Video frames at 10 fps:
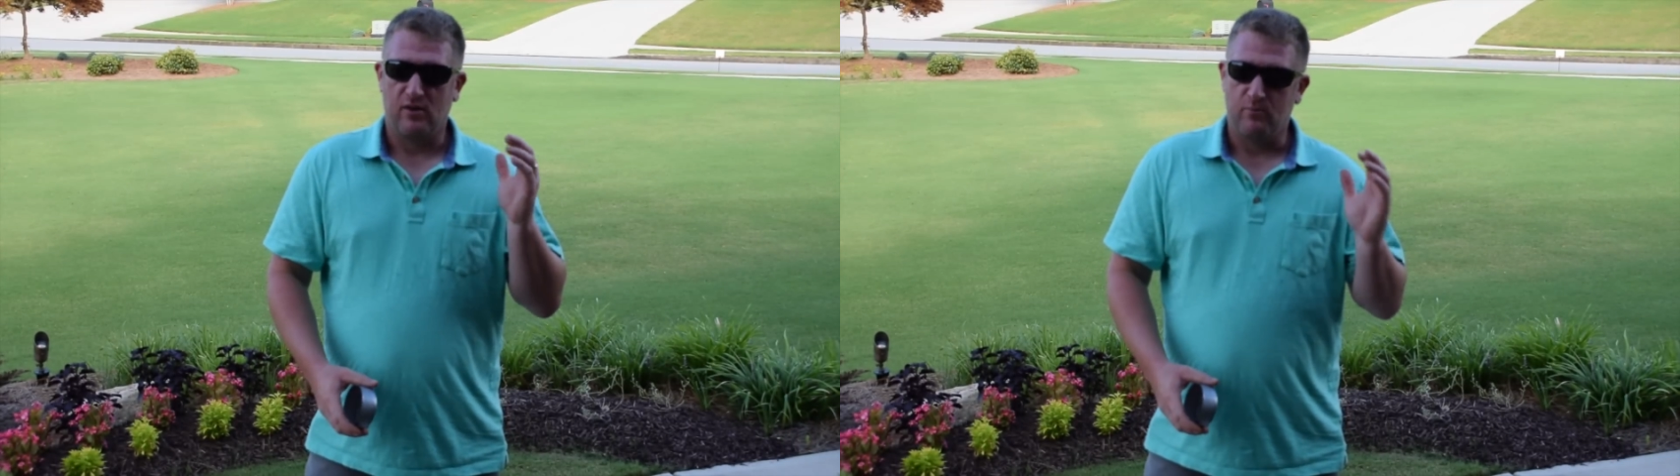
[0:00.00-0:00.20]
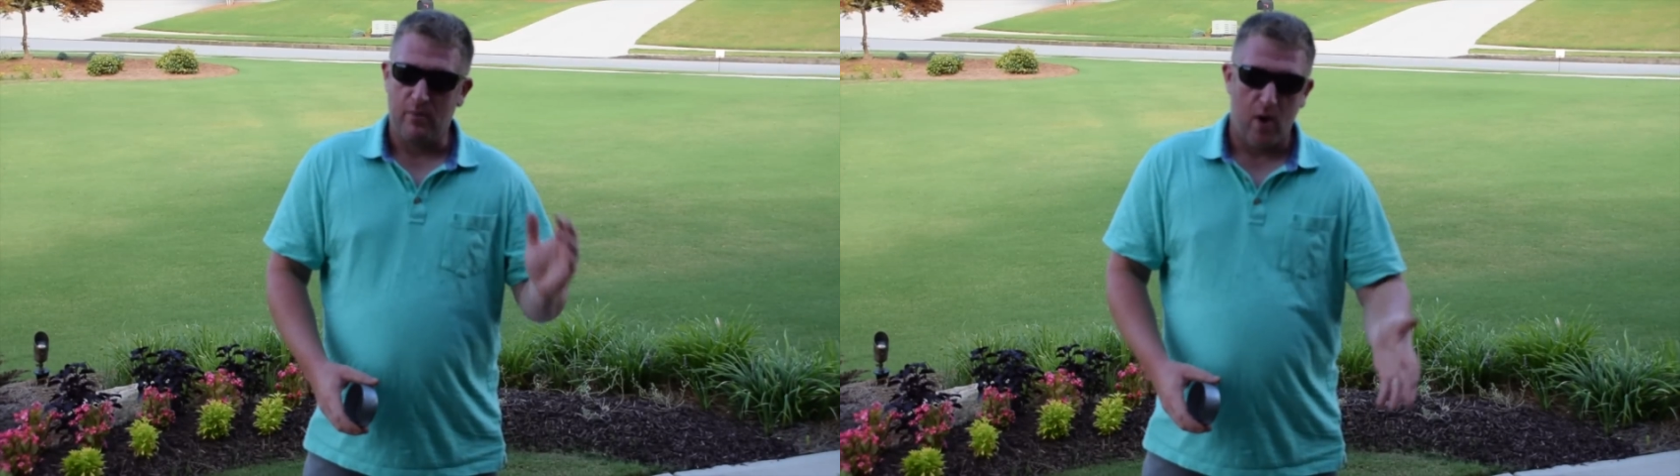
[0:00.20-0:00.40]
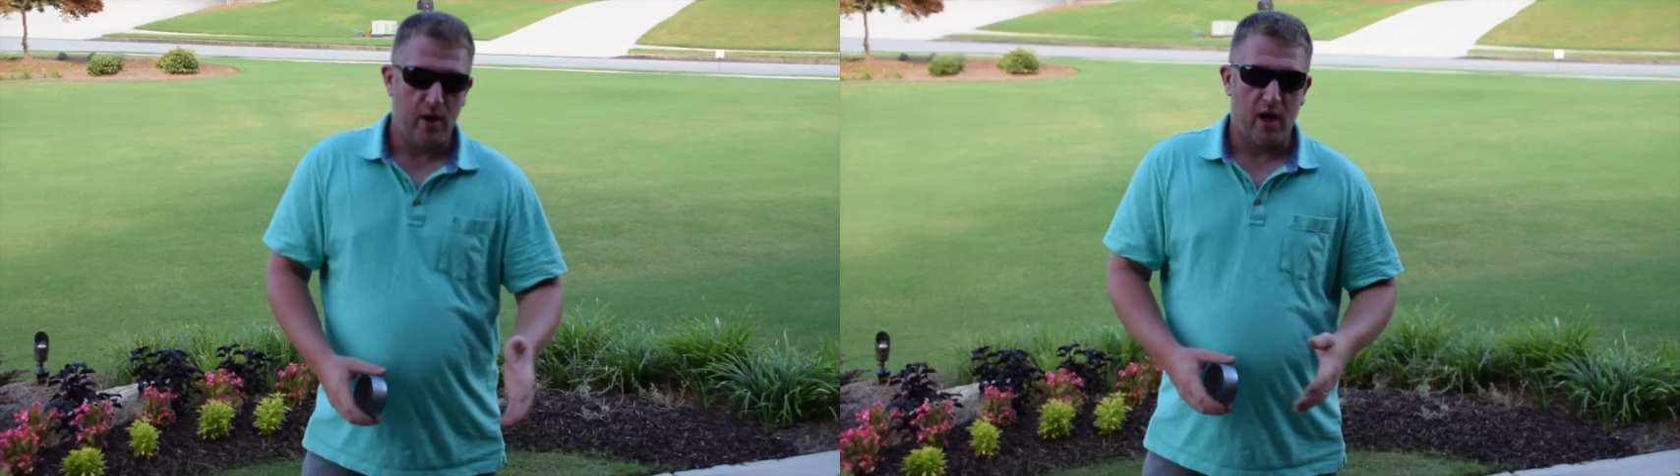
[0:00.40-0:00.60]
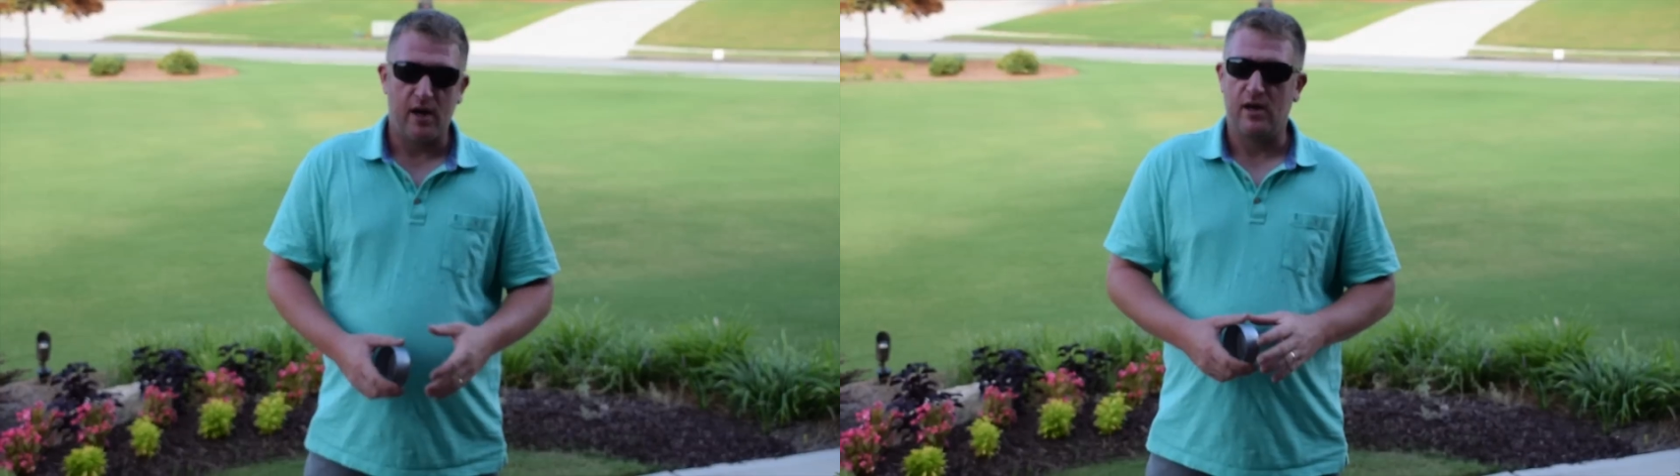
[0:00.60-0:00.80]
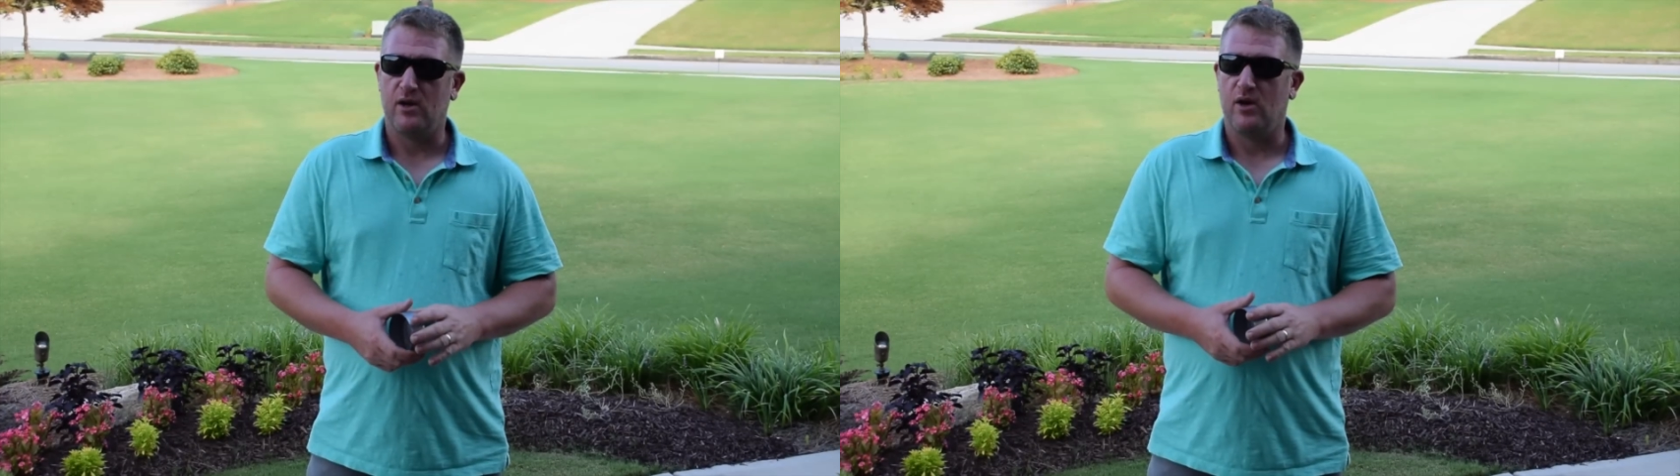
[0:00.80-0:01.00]
Mow it
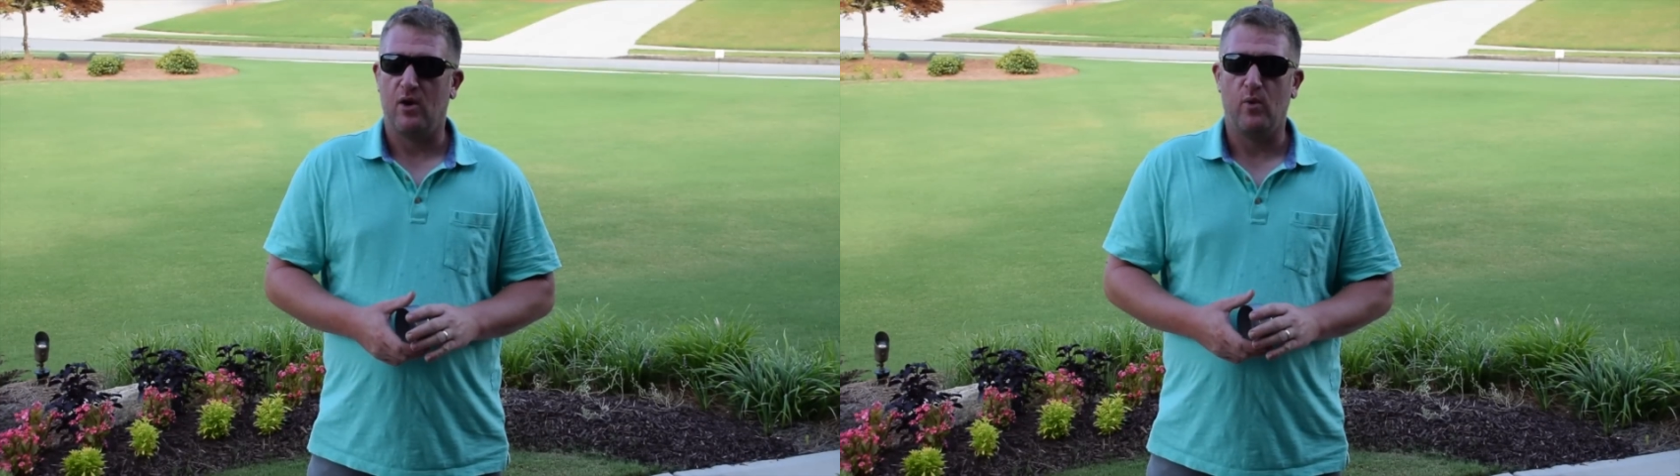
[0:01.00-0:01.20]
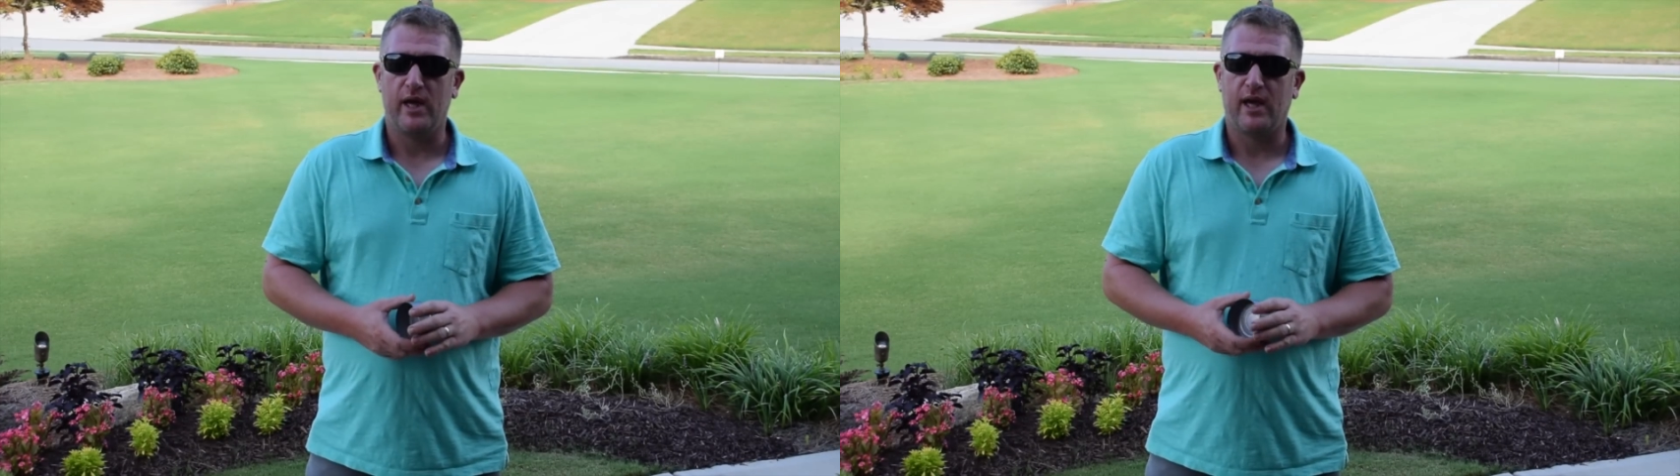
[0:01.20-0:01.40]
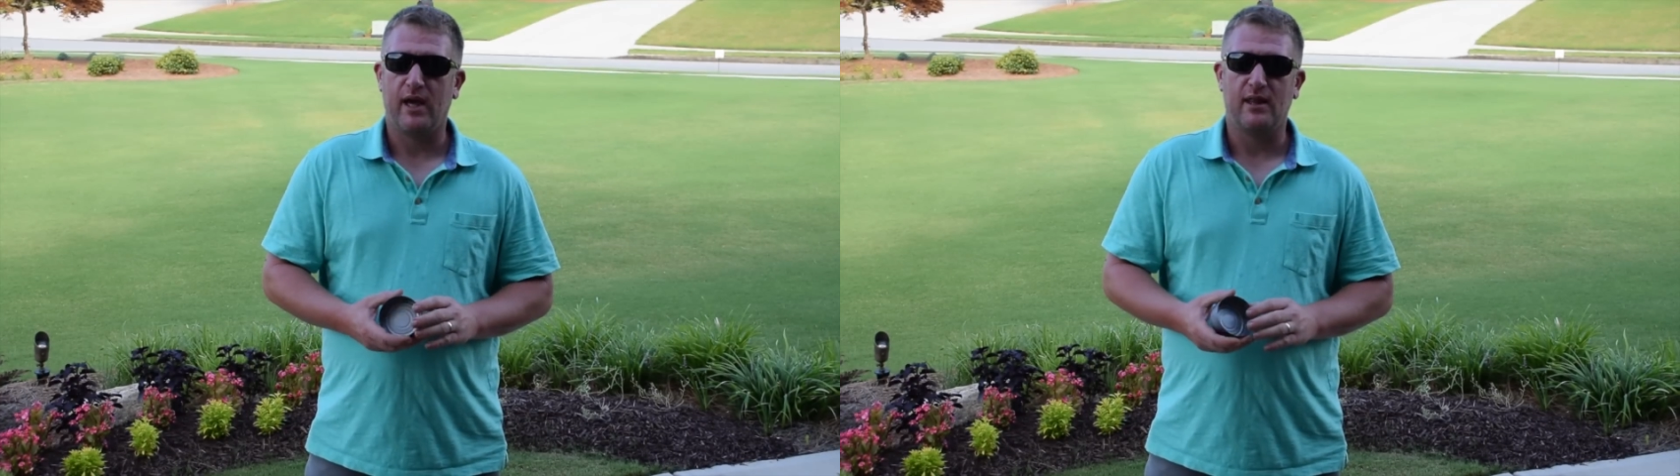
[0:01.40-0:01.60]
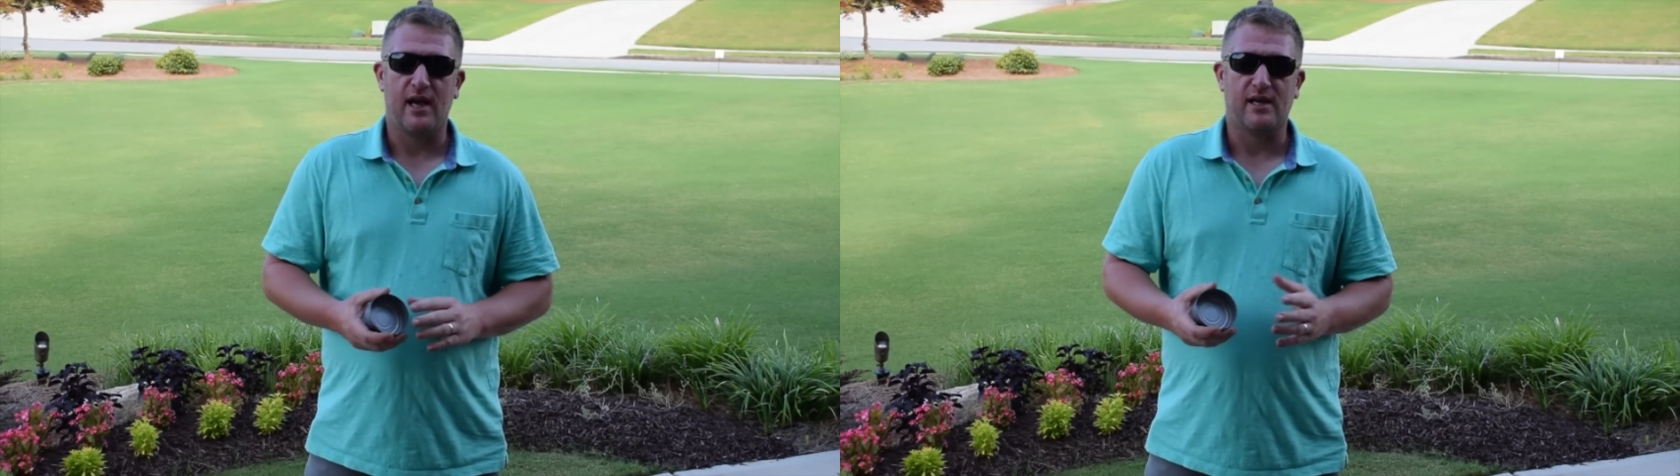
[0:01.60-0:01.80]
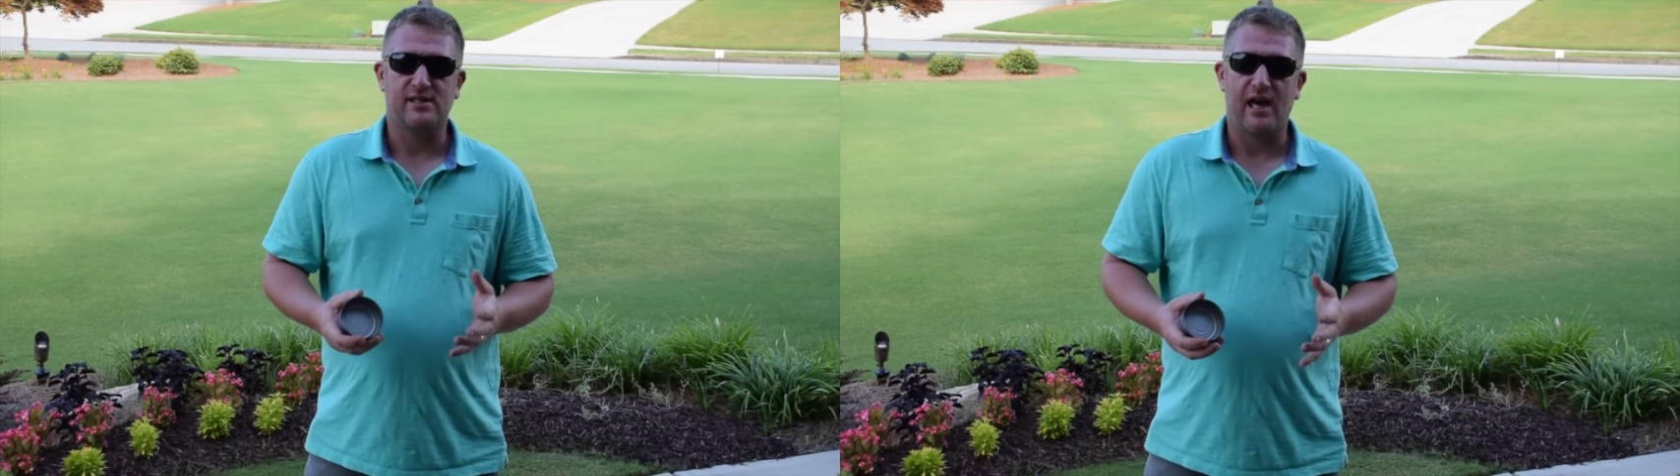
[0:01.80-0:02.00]
on a weekend
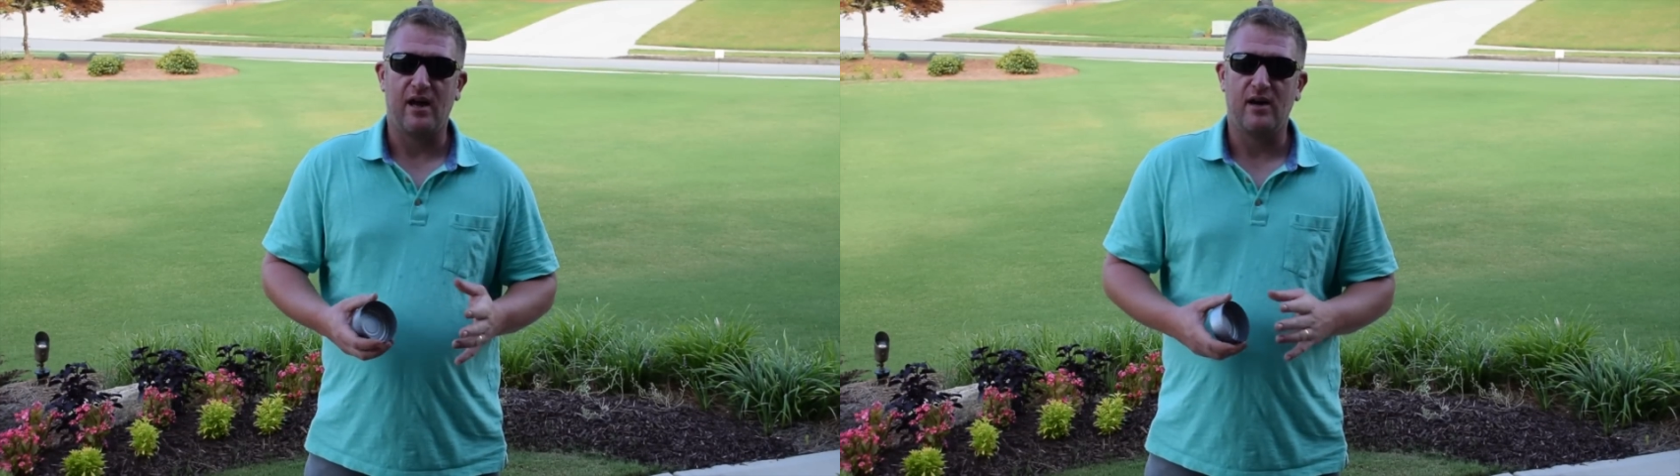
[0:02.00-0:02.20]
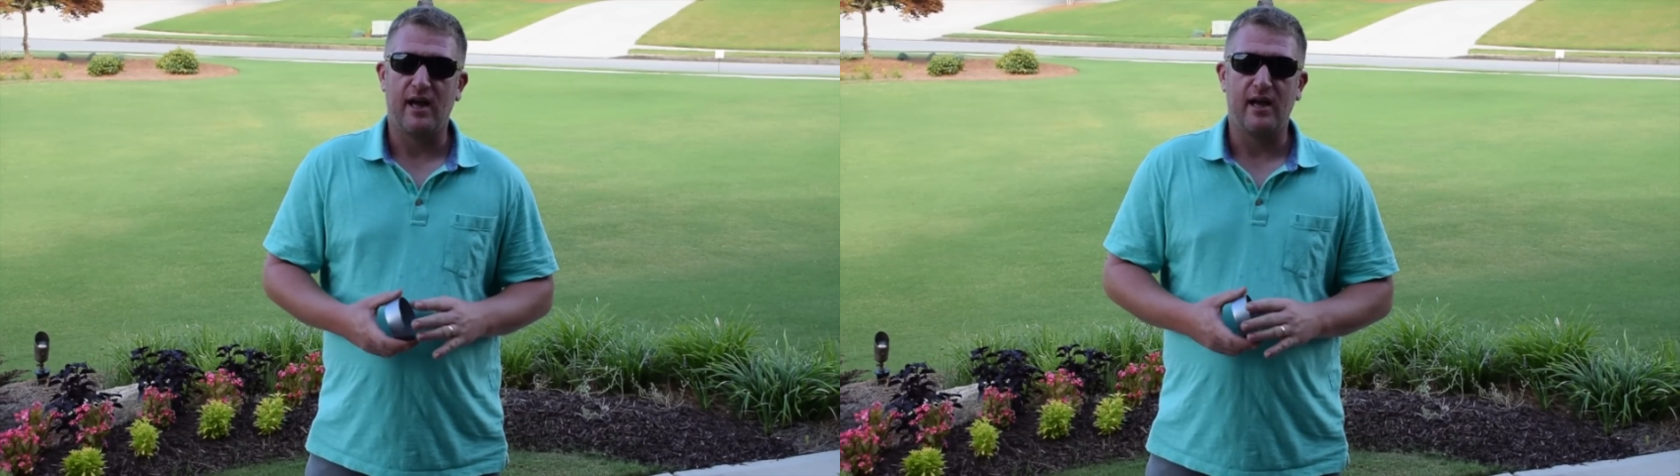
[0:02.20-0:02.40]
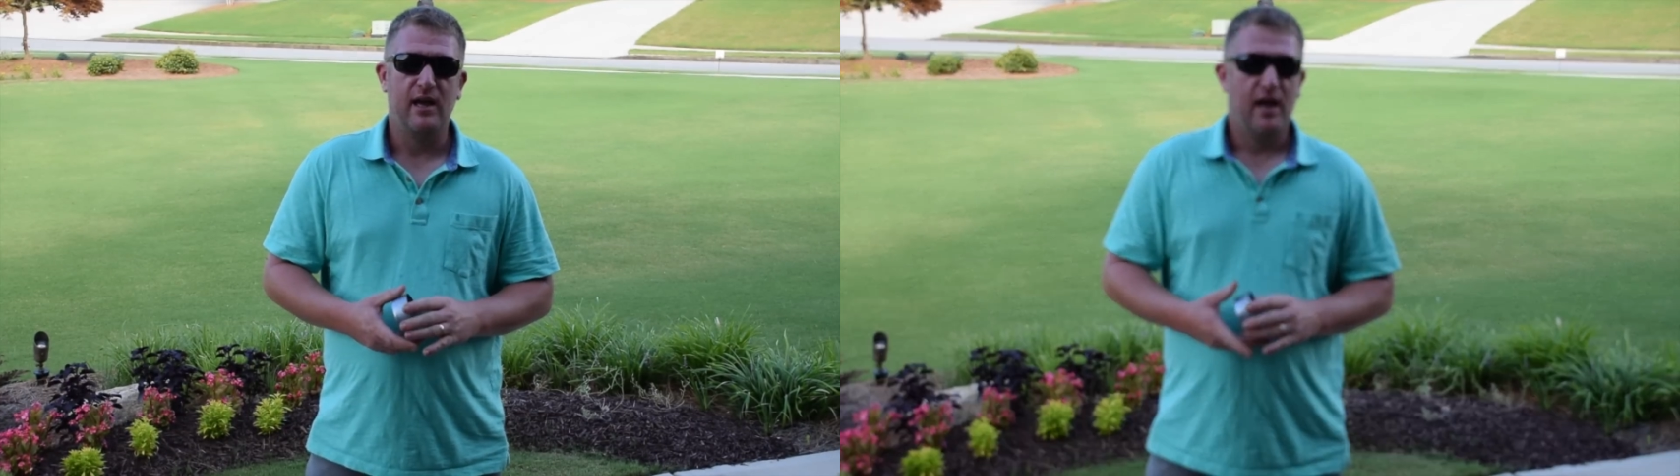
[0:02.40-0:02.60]
like a Saturday,